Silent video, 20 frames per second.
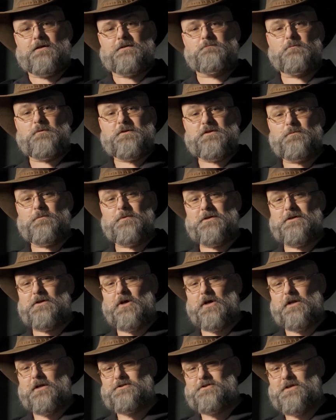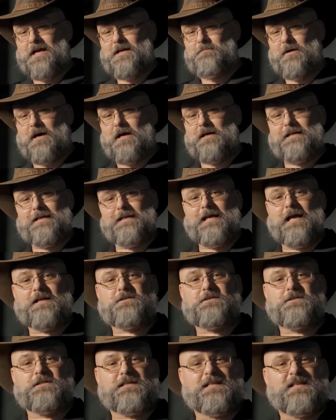When you put it on a tripod, it
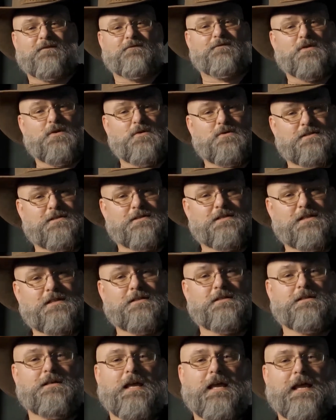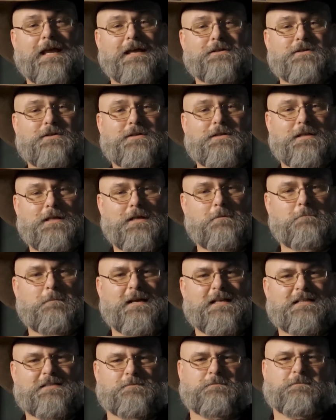actually confuses it and it
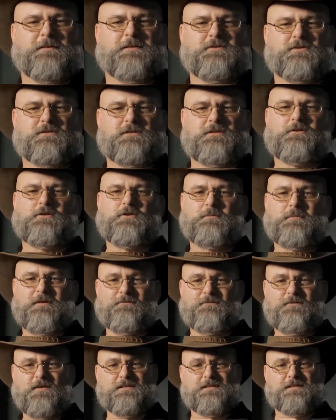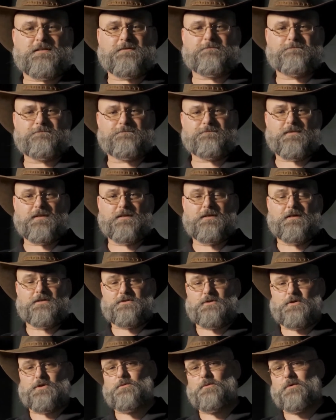makes the pictures a little bit fuzzy.
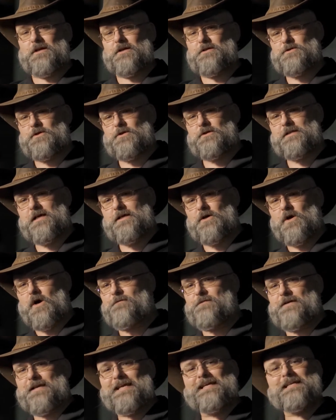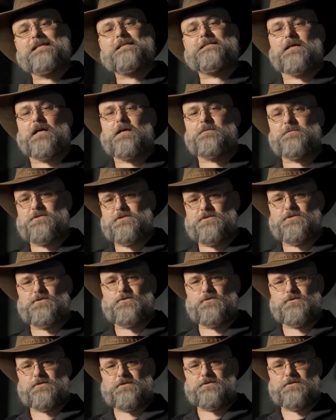So you want to turn that off anytime that you
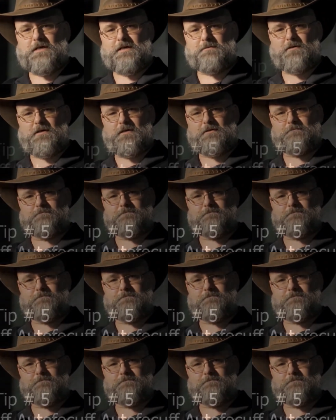use a tripod.